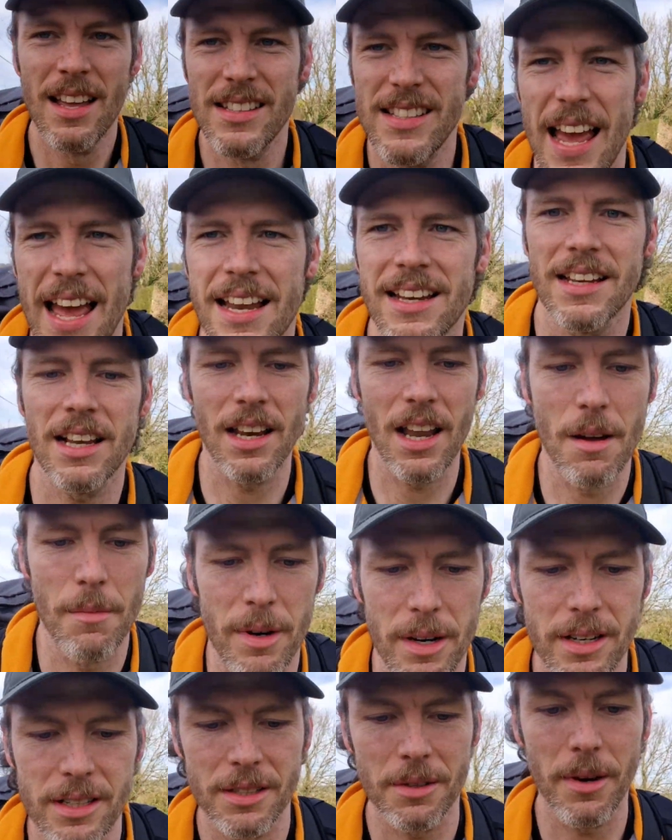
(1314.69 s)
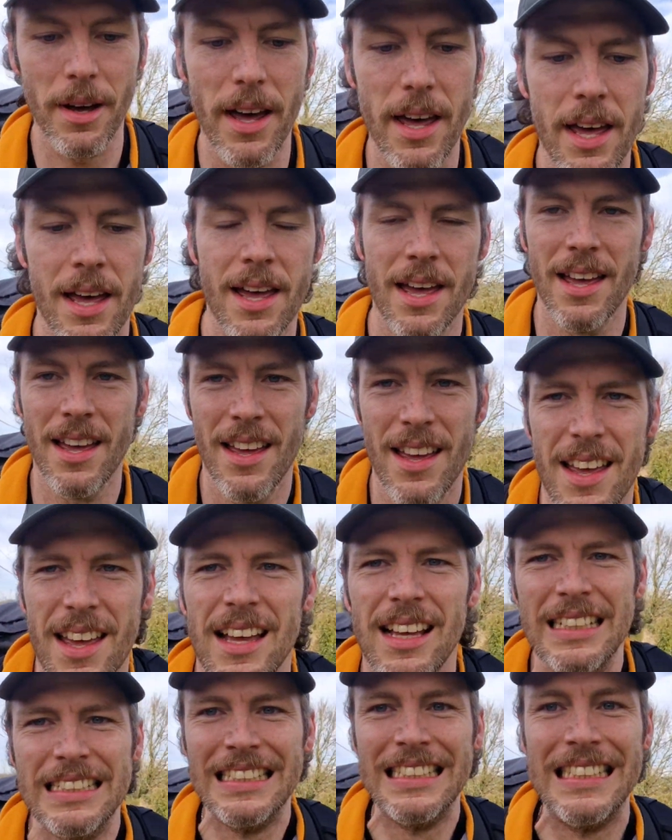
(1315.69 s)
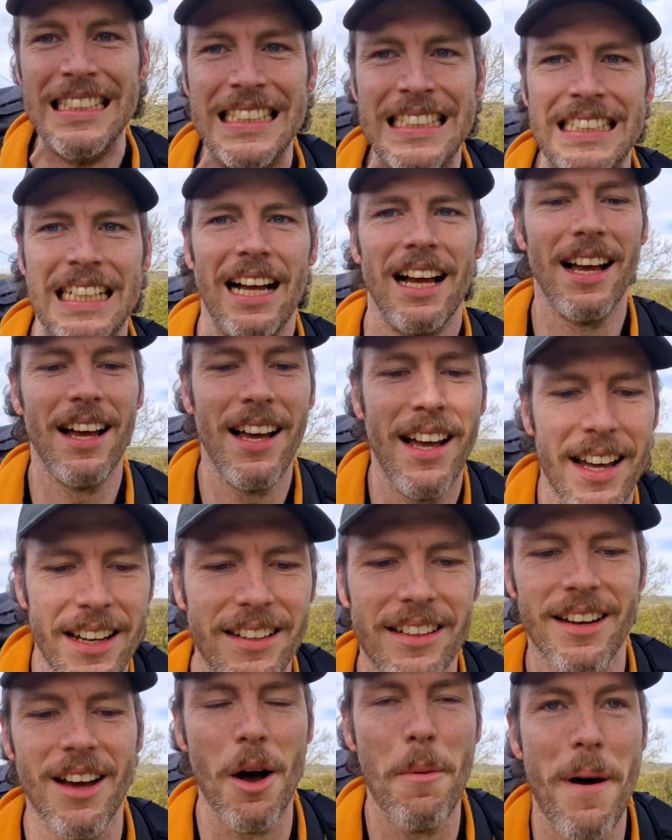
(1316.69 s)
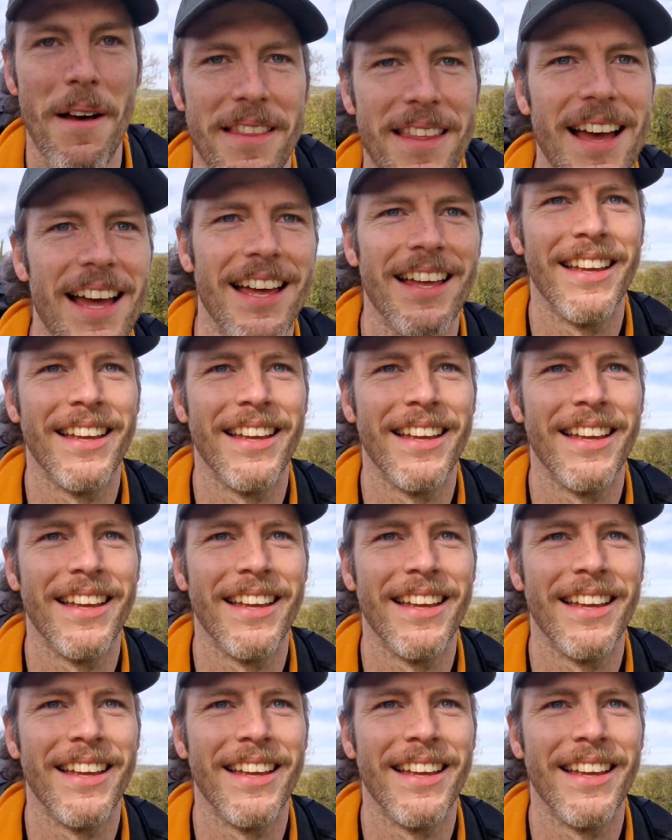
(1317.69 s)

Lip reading: 10 kilometers away. I don't know about that.